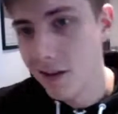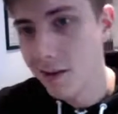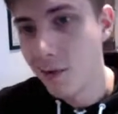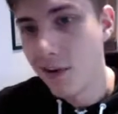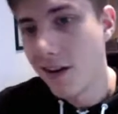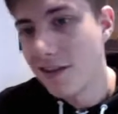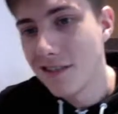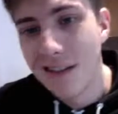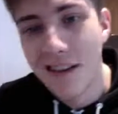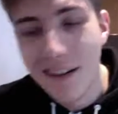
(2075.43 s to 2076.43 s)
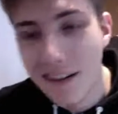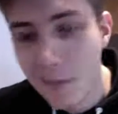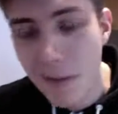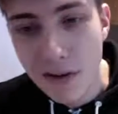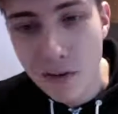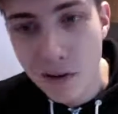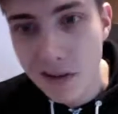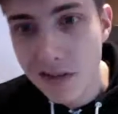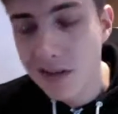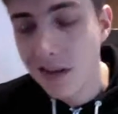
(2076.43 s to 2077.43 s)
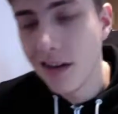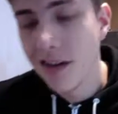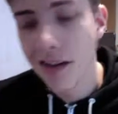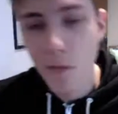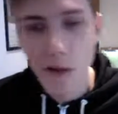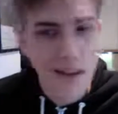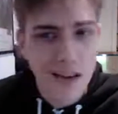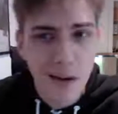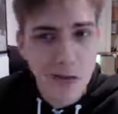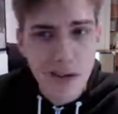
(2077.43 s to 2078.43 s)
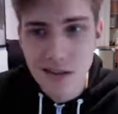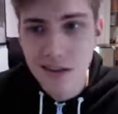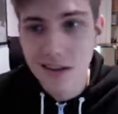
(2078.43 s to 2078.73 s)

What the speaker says: We had many drinks, and we ended up just